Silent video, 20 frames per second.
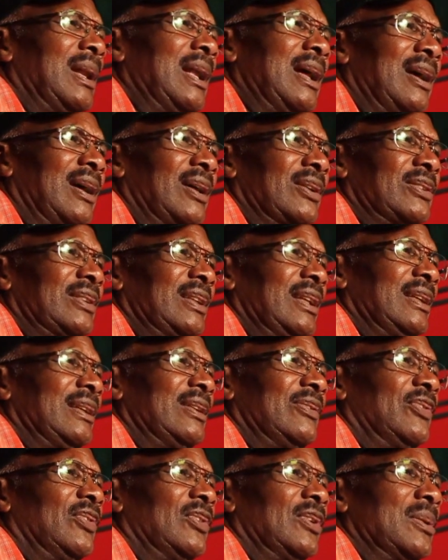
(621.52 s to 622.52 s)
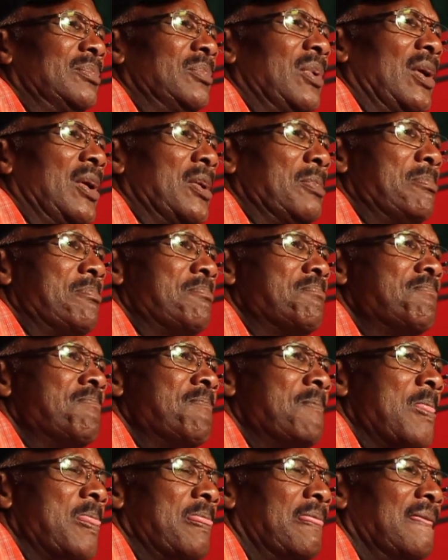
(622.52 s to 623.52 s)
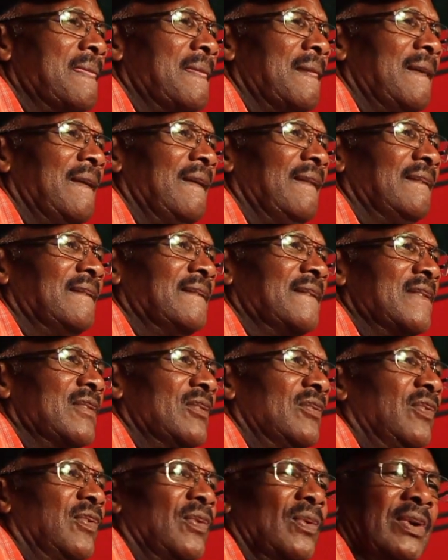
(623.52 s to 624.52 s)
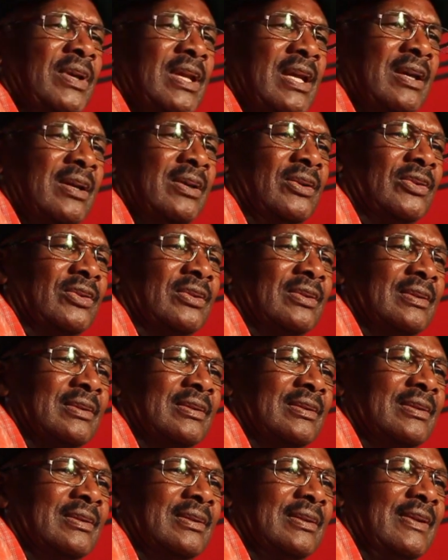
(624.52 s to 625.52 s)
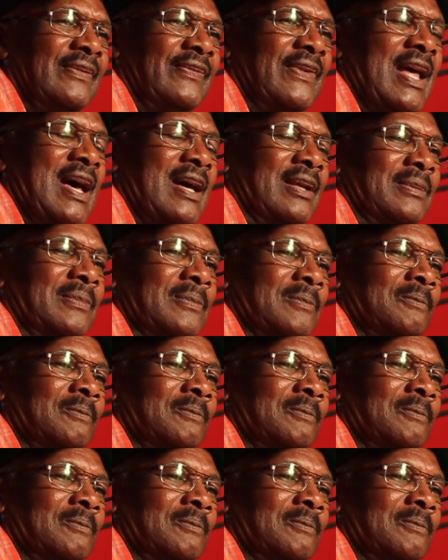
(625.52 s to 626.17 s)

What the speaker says: lasted for about 4 years, if that.